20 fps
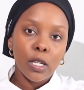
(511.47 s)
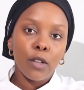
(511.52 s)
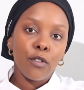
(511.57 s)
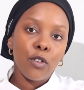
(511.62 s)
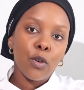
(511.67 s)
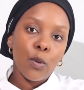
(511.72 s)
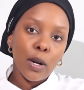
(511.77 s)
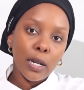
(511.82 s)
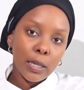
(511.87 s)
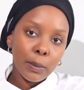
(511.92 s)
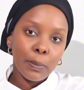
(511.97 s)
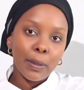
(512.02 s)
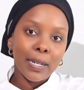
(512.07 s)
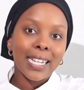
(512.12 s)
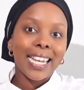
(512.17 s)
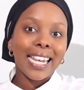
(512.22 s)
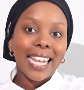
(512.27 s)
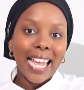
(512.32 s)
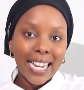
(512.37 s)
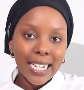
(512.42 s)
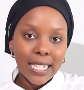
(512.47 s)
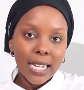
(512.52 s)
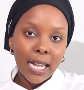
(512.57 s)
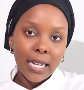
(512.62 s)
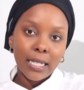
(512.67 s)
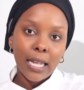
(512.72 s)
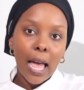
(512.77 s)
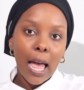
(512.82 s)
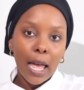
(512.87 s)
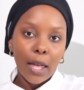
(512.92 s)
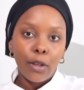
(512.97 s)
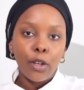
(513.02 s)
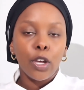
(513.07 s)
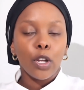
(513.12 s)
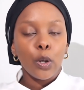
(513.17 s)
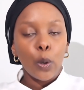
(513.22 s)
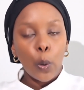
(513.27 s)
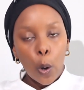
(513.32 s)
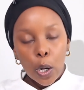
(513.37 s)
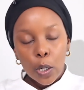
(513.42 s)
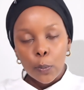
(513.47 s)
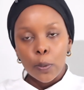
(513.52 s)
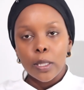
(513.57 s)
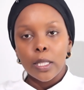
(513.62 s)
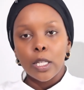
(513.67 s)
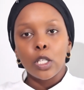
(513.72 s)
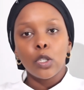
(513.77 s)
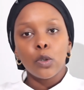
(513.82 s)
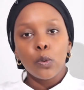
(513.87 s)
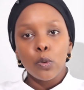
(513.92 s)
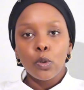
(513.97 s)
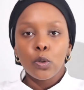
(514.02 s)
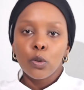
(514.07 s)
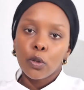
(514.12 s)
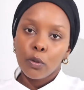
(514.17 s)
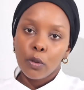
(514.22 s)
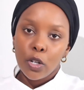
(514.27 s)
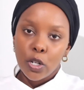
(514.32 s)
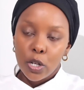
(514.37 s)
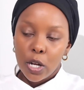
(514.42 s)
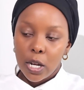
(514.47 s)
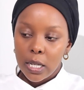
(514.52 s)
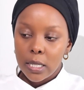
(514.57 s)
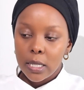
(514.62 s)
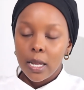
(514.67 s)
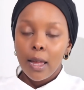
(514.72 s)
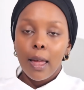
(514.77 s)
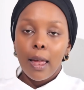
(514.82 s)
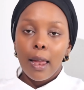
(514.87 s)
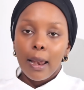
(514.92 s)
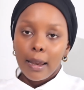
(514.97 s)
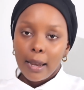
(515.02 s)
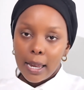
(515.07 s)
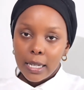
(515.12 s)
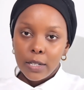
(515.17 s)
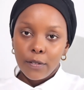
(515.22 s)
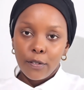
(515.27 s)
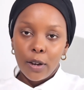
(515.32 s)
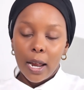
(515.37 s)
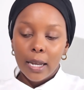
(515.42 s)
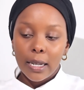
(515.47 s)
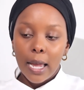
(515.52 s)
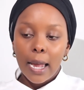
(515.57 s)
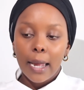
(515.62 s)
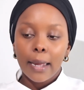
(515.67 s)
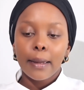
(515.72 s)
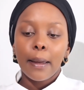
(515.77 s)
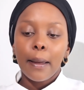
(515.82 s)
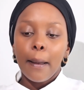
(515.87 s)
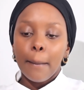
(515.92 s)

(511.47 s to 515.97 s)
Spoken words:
If you want a bit lighter under eye, you can go on with the 2 to 3 shades lighter for your under eye,